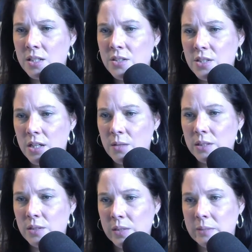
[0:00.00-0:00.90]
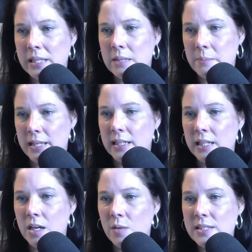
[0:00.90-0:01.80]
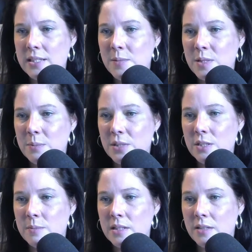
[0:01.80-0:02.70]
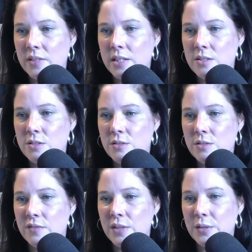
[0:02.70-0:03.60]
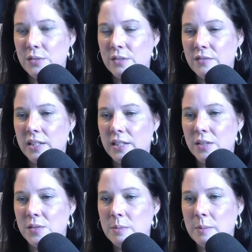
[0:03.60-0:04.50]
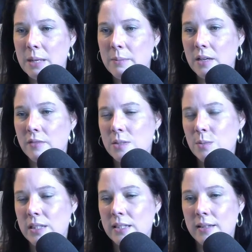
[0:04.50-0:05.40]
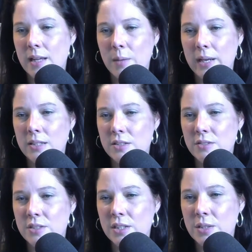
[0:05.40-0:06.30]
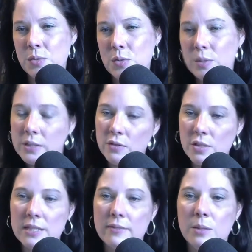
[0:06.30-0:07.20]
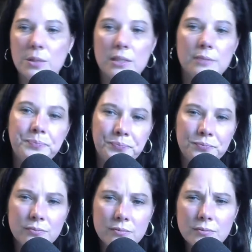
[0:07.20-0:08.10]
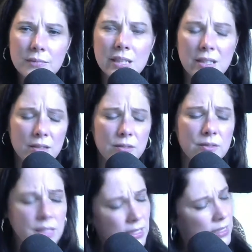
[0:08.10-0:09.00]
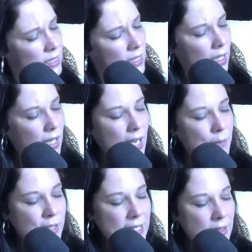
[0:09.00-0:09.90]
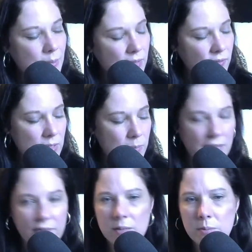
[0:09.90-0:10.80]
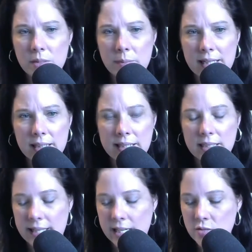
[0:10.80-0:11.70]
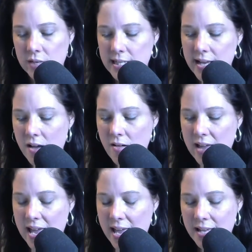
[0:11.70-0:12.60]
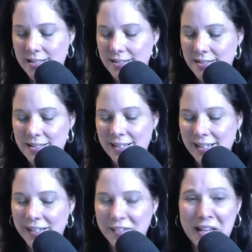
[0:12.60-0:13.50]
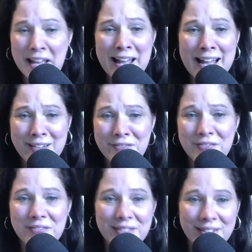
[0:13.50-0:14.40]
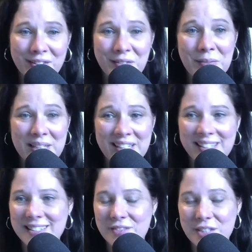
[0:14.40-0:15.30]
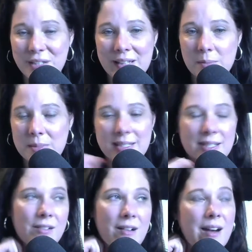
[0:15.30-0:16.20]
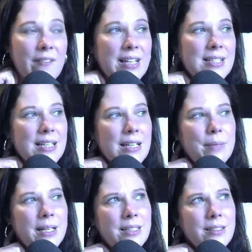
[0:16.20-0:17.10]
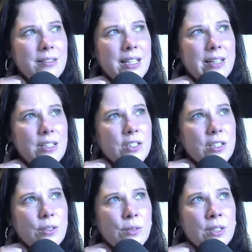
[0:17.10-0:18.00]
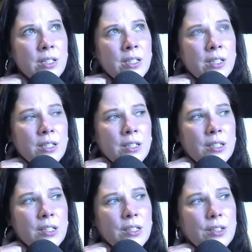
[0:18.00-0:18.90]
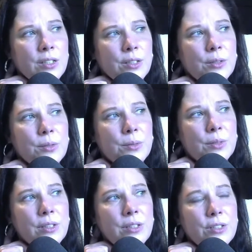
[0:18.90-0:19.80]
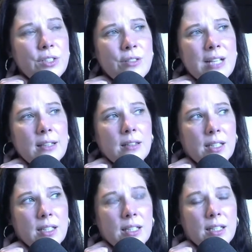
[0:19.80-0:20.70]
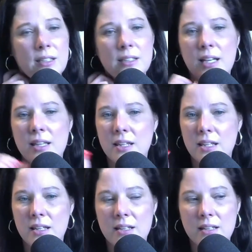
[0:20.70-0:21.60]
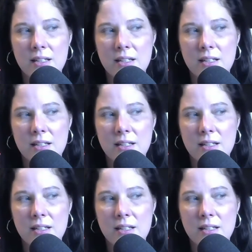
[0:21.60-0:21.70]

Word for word: Joe annoyed me a bit. He always seemed to push himself into the photos or videos, but maybe I was wanted that way. Jojo 2471. You know, I'm reading the Memphis Mafia book by Alana Nash right now, and you know, they have their own opinions of Joe Esposito, obviously. But I do think that Joe, you know, Joe got lucky. I think,